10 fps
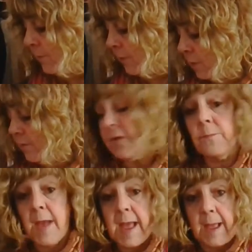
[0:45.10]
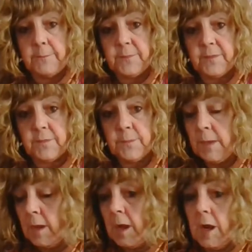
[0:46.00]
beautiful maps.
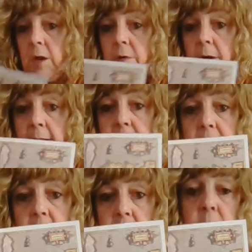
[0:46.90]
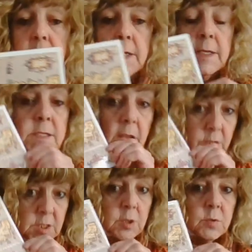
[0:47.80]
All right, here is
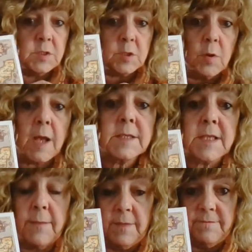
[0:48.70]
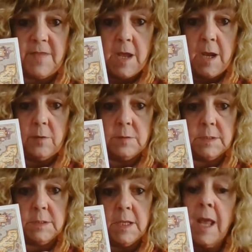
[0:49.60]
so you saw some of those.
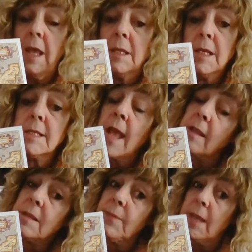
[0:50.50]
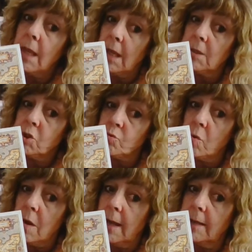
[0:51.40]
And these had to be hand
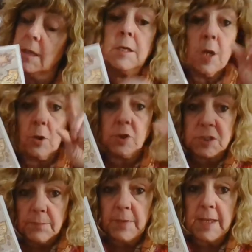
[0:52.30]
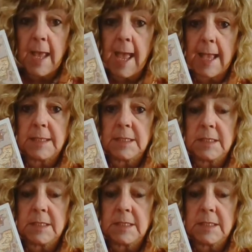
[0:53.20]
drawn, no GPS.